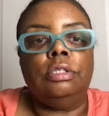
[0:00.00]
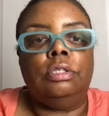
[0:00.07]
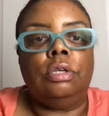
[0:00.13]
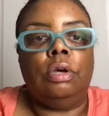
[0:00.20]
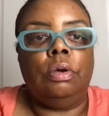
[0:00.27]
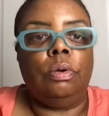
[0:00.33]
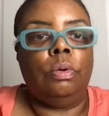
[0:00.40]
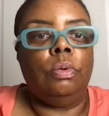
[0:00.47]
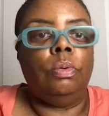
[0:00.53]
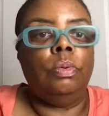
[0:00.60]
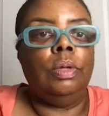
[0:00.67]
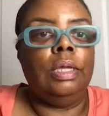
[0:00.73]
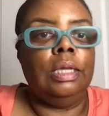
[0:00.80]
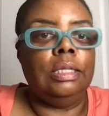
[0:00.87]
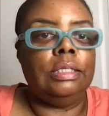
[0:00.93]
So
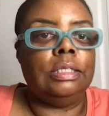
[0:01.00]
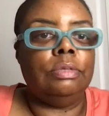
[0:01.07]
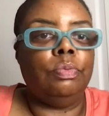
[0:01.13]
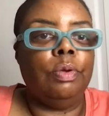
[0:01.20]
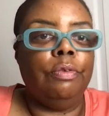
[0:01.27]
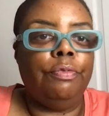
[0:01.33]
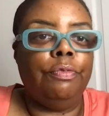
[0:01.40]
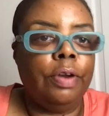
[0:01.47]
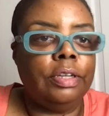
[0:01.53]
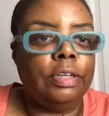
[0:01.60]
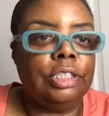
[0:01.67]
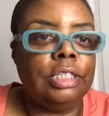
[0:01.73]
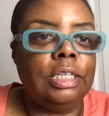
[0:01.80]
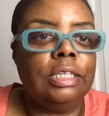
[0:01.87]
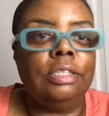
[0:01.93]
it's
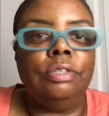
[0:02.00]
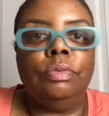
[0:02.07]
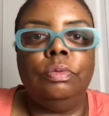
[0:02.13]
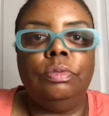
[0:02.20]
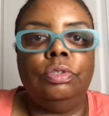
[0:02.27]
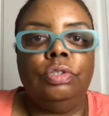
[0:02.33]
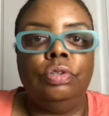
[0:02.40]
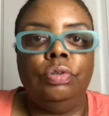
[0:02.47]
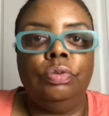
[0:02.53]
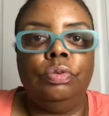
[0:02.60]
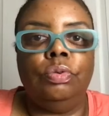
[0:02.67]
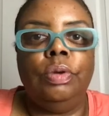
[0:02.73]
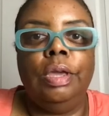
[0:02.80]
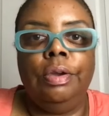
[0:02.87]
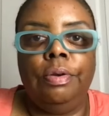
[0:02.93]
refreshing
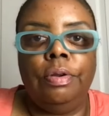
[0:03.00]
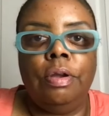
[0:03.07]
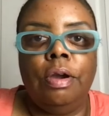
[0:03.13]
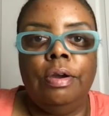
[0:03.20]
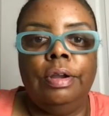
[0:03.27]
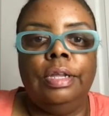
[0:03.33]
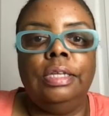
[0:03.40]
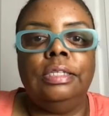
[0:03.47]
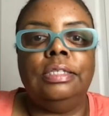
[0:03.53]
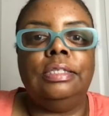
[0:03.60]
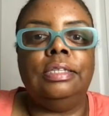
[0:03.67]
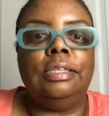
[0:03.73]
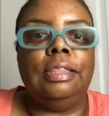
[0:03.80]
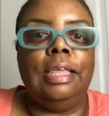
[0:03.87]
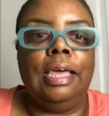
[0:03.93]
to hear an artist
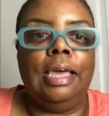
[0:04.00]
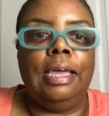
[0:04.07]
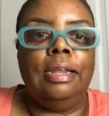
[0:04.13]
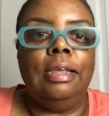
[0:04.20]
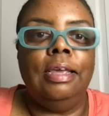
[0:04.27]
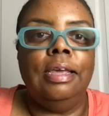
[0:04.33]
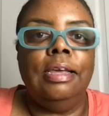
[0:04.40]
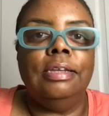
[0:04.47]
that